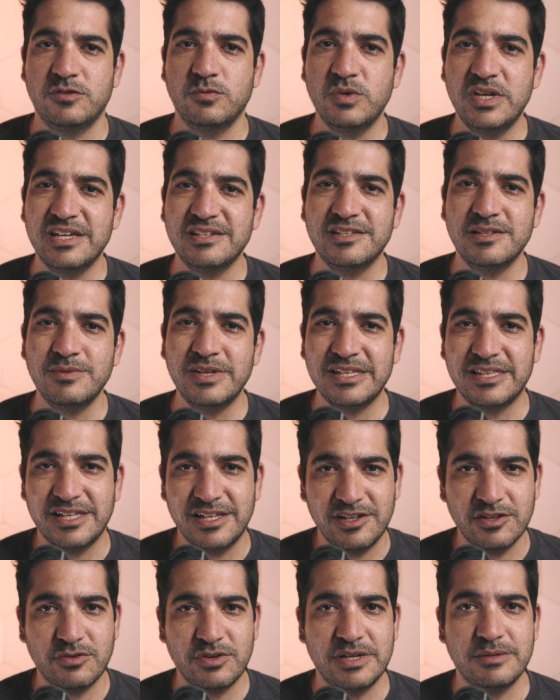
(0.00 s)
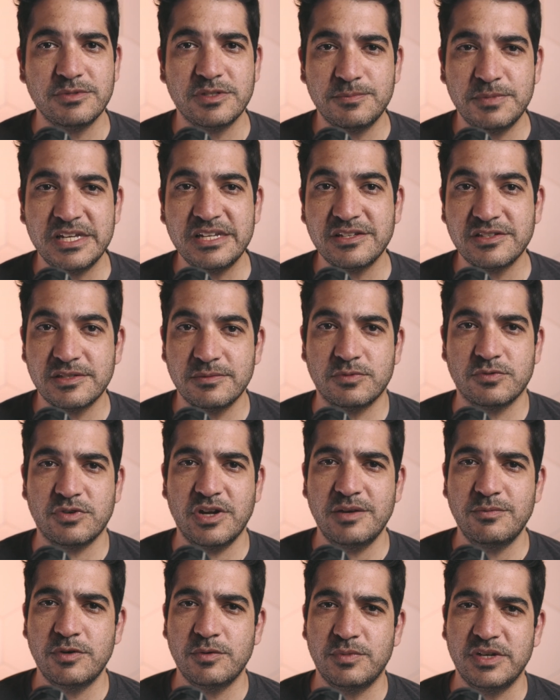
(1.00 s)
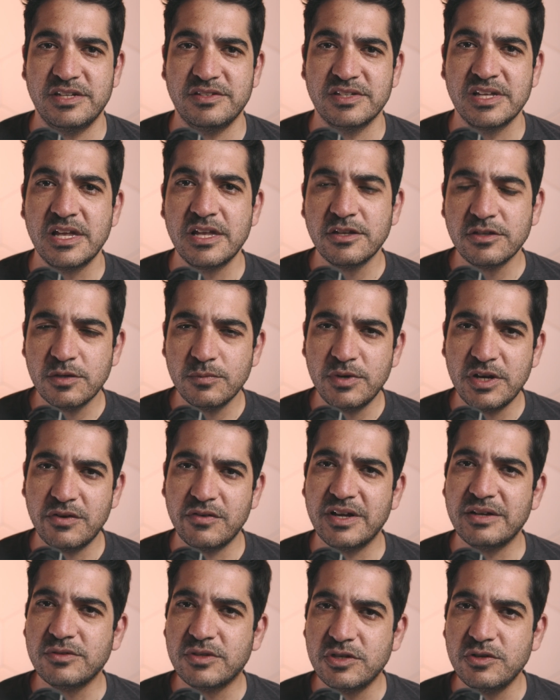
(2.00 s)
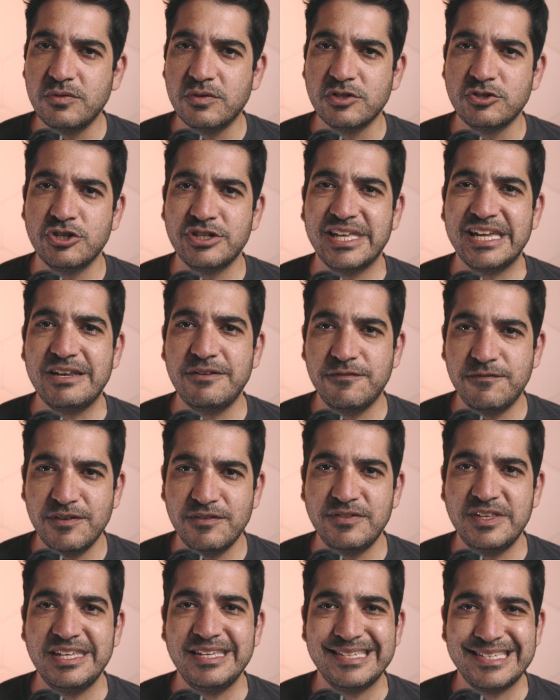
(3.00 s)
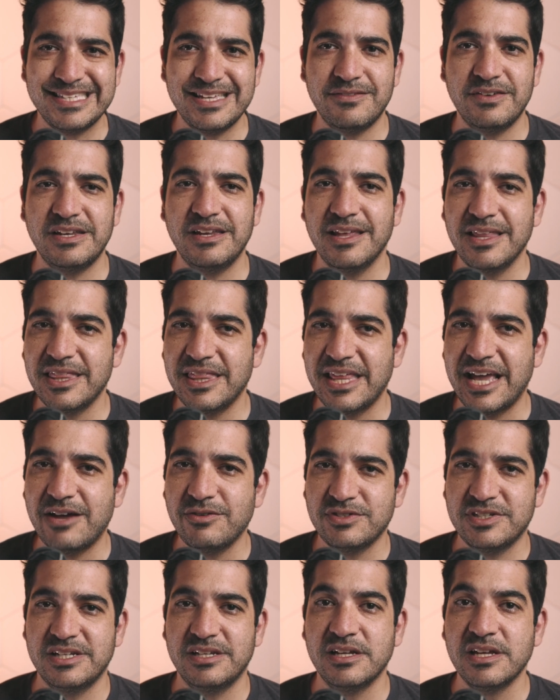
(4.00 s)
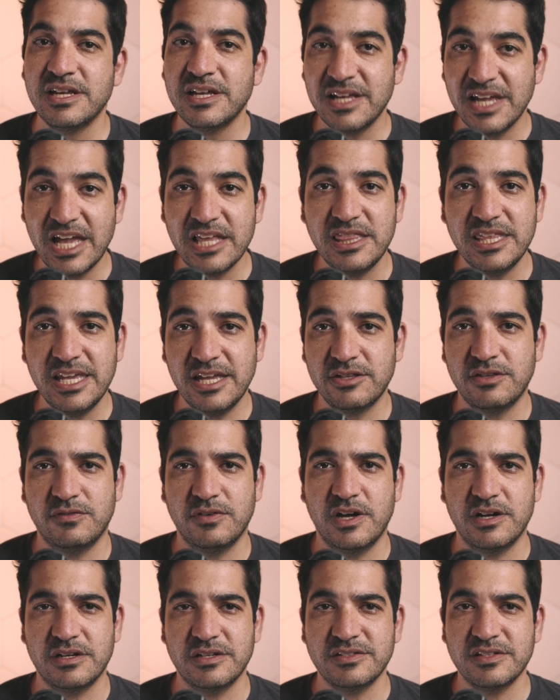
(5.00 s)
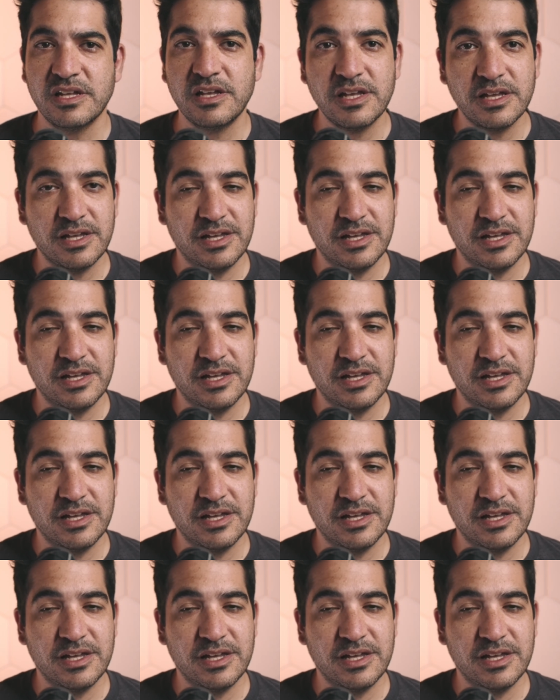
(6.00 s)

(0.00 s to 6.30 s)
we estimate Telegram's paying subscriber base to be around 257,000 at the end of August,